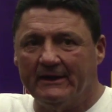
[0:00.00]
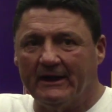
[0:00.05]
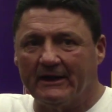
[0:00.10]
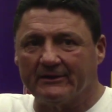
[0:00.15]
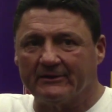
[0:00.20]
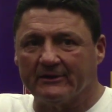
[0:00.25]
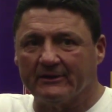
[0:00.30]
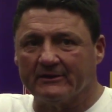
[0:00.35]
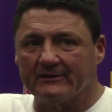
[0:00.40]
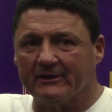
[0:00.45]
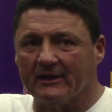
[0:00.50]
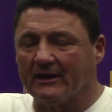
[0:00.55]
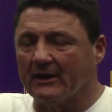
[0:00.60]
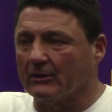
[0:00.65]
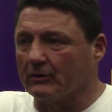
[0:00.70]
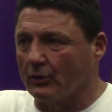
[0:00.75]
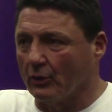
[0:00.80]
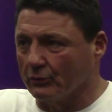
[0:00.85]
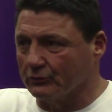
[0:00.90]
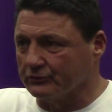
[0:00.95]
I think that
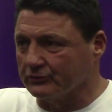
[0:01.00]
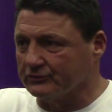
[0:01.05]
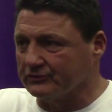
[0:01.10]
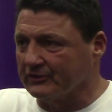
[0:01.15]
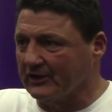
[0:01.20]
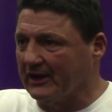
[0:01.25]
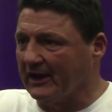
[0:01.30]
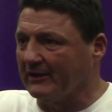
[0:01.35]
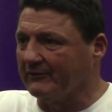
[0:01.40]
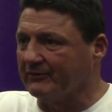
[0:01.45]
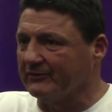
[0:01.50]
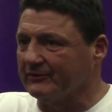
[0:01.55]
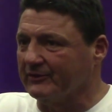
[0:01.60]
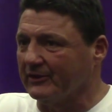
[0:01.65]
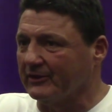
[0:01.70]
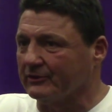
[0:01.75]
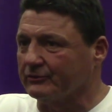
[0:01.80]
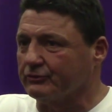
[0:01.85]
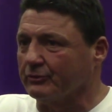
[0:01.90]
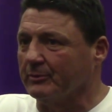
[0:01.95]
our coaching staff have
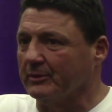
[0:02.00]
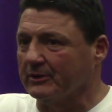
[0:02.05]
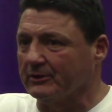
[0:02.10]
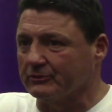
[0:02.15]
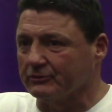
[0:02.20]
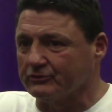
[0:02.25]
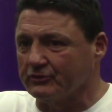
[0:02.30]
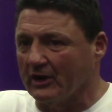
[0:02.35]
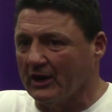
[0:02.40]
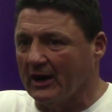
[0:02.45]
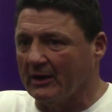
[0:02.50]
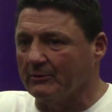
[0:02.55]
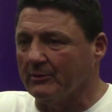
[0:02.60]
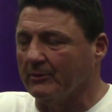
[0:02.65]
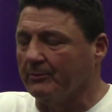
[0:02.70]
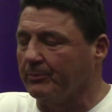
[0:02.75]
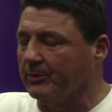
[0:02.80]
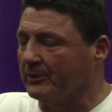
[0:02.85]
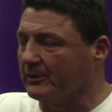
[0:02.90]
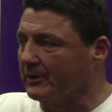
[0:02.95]
done a tremendous job
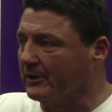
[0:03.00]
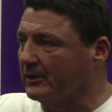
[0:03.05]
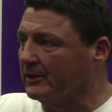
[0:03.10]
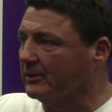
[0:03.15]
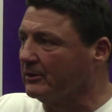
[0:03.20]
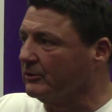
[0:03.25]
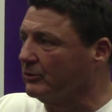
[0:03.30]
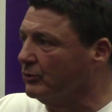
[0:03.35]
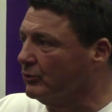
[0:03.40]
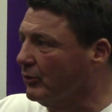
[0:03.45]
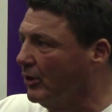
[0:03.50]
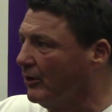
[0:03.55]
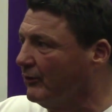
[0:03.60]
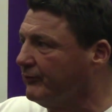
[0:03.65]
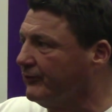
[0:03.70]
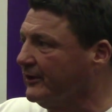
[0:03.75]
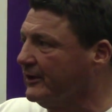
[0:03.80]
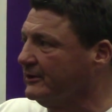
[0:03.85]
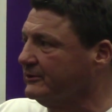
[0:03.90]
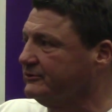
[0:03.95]
of putting in a new
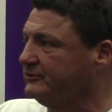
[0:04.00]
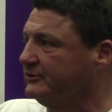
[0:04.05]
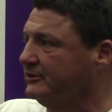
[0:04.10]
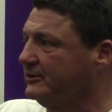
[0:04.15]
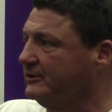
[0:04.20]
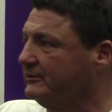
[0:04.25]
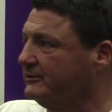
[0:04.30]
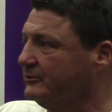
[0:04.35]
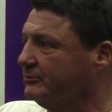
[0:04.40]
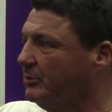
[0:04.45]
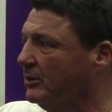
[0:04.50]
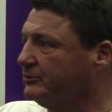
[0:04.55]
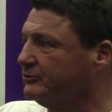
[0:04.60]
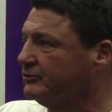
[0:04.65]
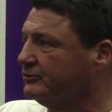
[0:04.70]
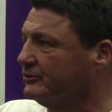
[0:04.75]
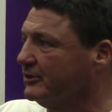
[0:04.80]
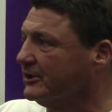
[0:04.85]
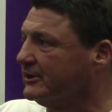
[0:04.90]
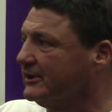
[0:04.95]
offense as much
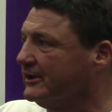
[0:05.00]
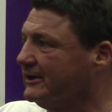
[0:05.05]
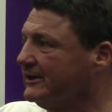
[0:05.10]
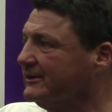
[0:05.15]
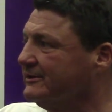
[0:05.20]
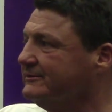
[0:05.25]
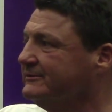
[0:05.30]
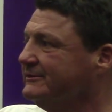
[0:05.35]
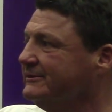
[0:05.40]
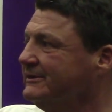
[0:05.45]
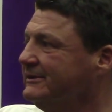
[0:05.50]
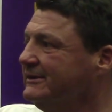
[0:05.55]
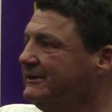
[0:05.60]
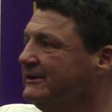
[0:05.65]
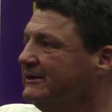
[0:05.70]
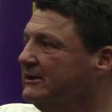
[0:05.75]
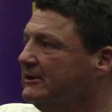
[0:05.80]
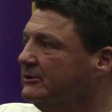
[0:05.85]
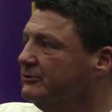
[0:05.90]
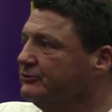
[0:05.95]
as they can,
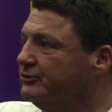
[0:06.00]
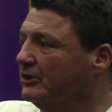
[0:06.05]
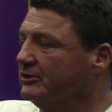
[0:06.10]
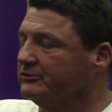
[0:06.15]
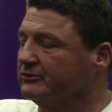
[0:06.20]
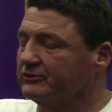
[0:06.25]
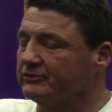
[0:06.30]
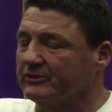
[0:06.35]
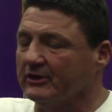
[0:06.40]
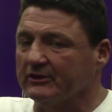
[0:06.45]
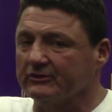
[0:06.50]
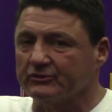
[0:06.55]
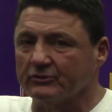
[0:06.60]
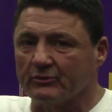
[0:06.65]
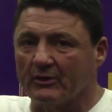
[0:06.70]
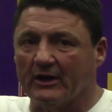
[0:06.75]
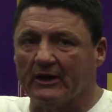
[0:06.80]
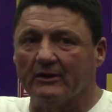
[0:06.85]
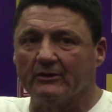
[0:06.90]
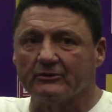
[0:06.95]
changing things
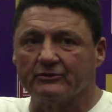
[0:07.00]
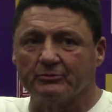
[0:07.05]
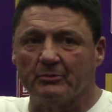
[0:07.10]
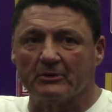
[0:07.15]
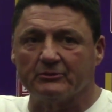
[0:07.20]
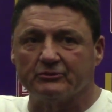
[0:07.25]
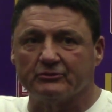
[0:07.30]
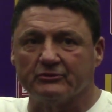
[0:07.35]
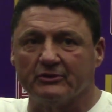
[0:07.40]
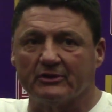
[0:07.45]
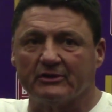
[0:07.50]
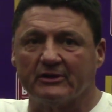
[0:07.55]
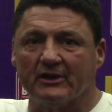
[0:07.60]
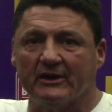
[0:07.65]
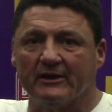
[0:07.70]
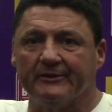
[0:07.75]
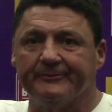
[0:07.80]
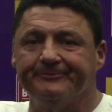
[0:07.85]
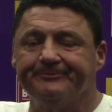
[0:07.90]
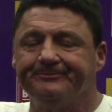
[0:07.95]
around as much as they
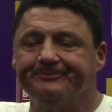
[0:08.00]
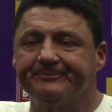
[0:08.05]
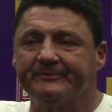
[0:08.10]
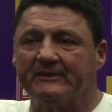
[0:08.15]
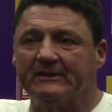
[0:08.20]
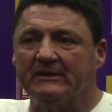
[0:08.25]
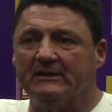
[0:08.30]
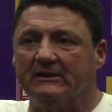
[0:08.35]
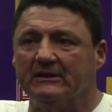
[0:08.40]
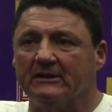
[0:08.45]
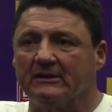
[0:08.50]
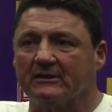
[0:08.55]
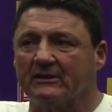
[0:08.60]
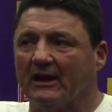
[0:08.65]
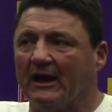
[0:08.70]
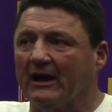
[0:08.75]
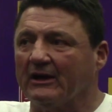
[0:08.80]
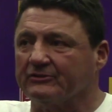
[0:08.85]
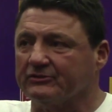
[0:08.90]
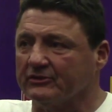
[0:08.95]
can.
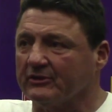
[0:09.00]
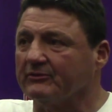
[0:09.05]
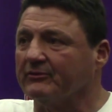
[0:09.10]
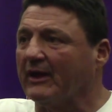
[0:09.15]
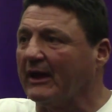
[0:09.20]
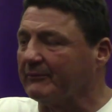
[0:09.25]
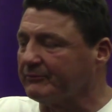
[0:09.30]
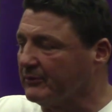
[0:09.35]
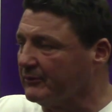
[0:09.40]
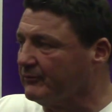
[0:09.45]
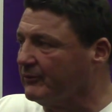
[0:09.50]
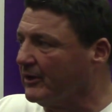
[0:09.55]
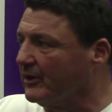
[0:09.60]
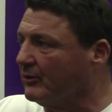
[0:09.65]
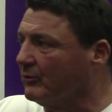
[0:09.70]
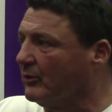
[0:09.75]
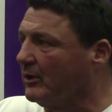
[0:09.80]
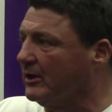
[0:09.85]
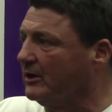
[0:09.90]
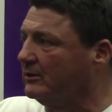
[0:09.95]
Guys have adapted
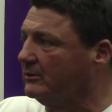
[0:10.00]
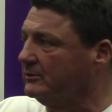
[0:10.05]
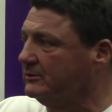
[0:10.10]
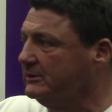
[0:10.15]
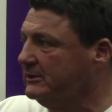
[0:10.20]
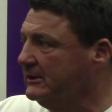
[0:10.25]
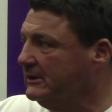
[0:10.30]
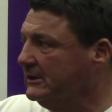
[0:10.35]
very well.